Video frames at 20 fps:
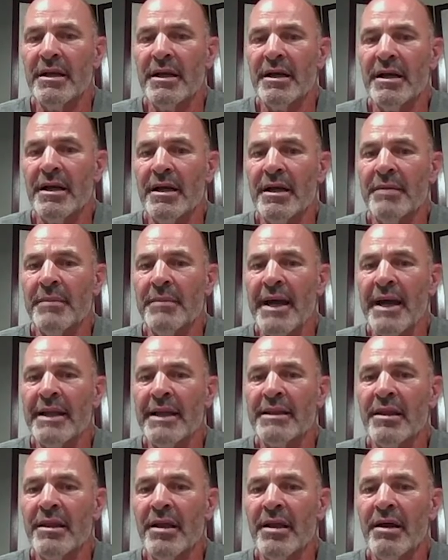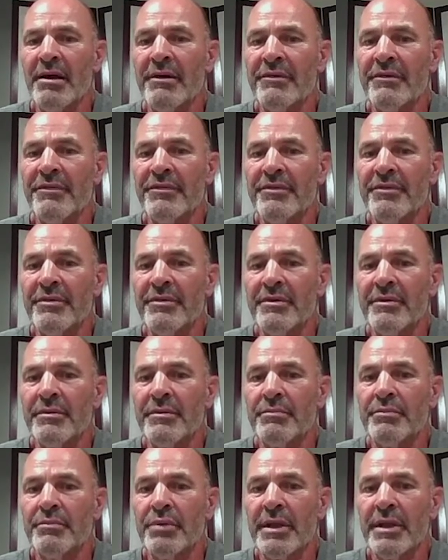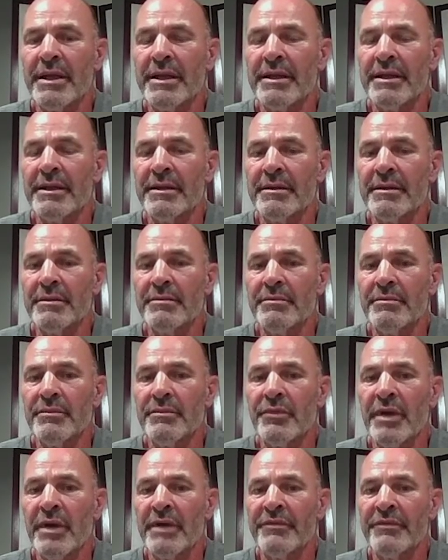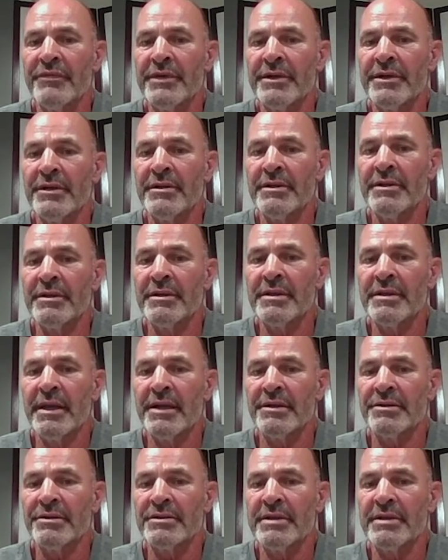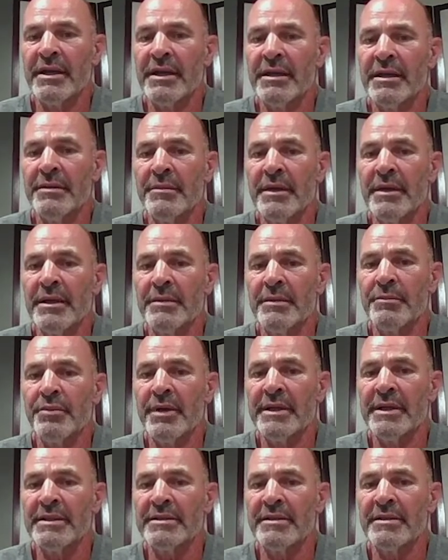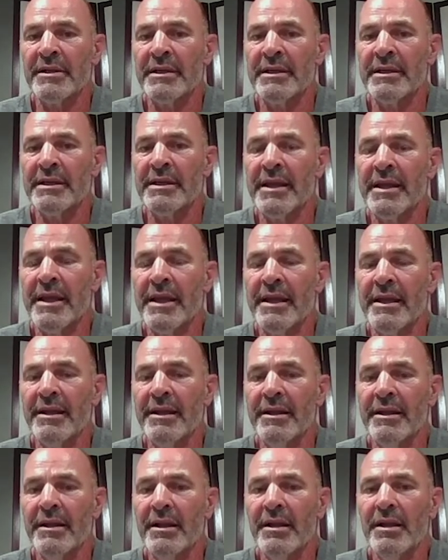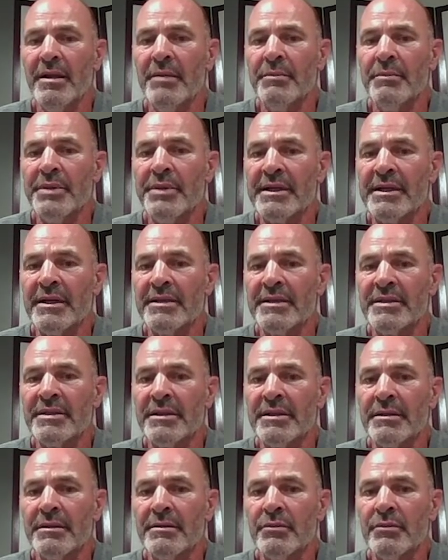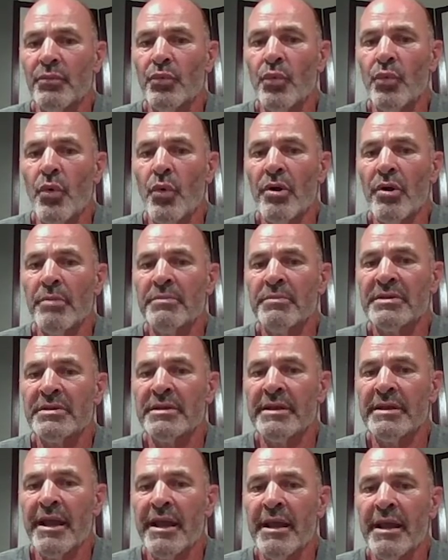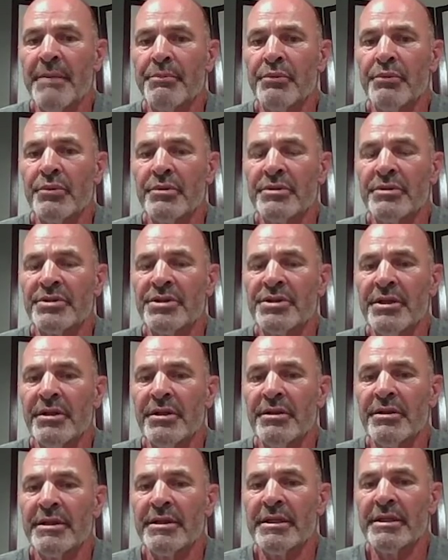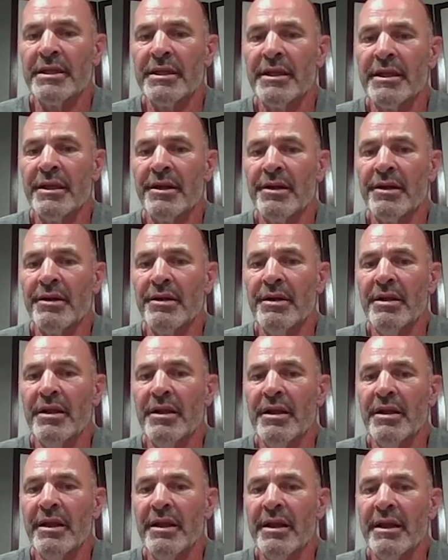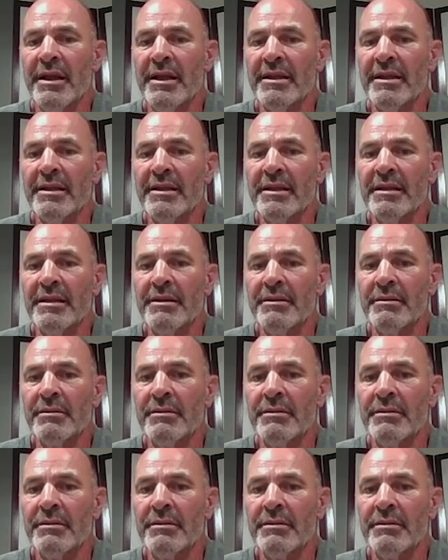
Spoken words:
I'd love playing right field in Tiger Stadium on a bright sunny day because it warms the April chill in the air, and the